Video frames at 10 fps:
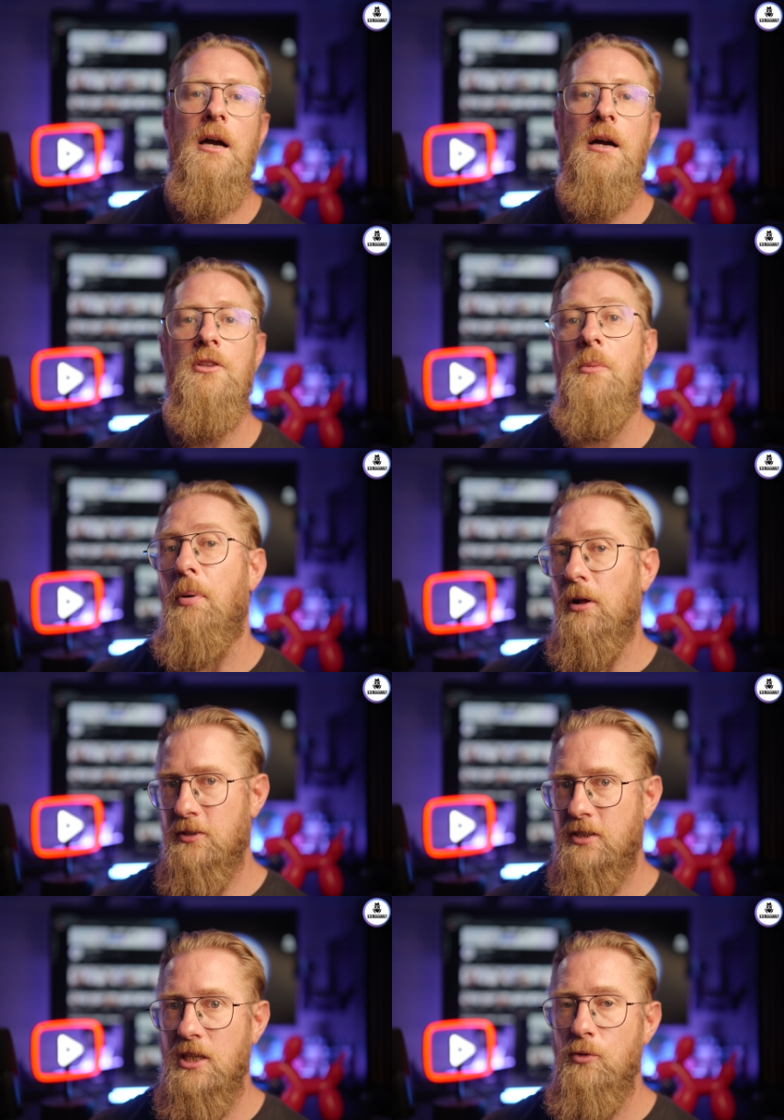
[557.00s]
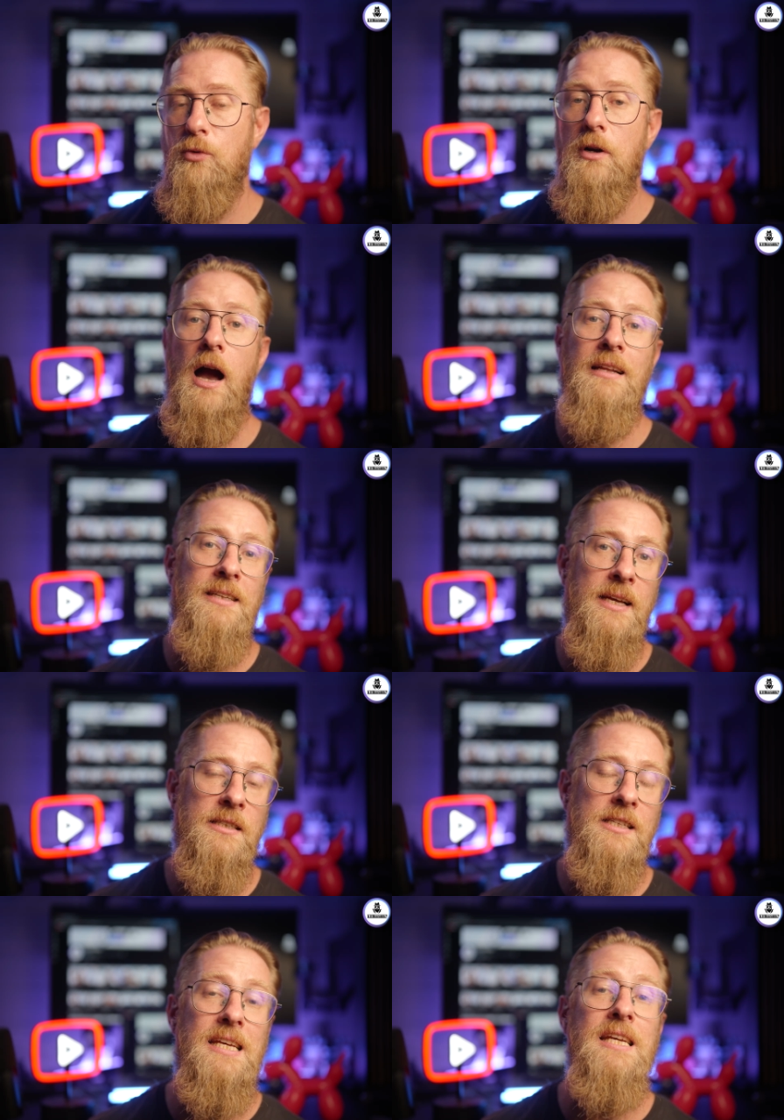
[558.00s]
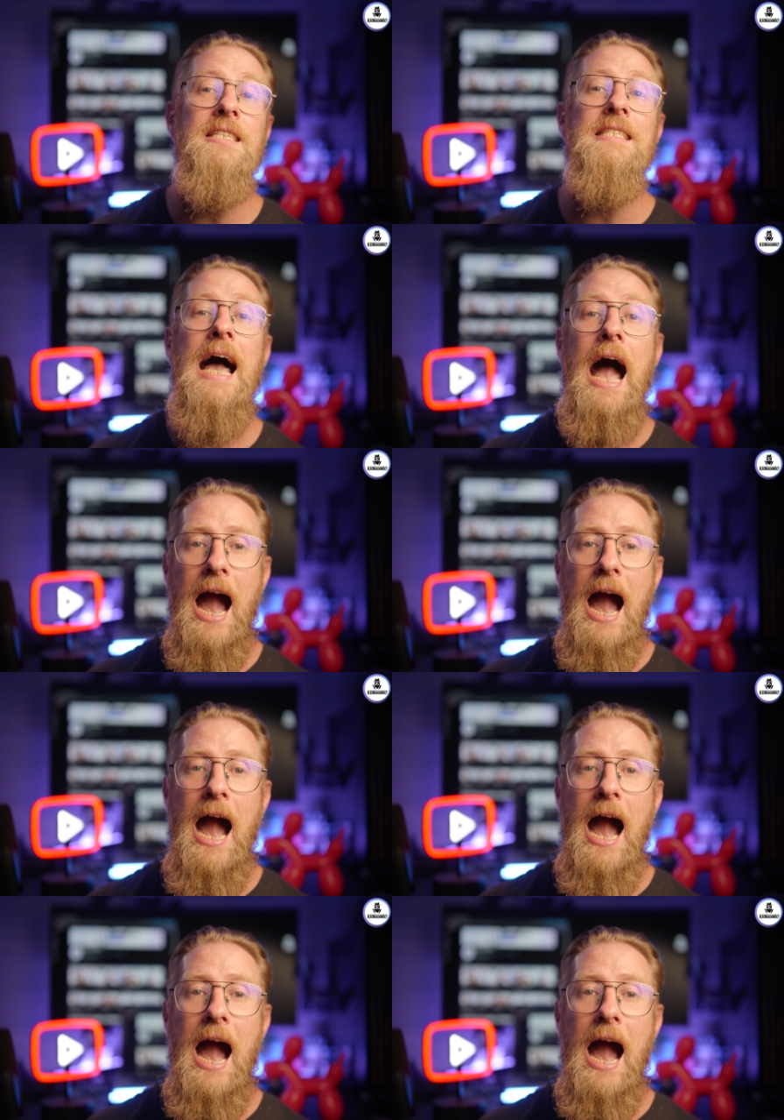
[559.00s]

The policy at the end is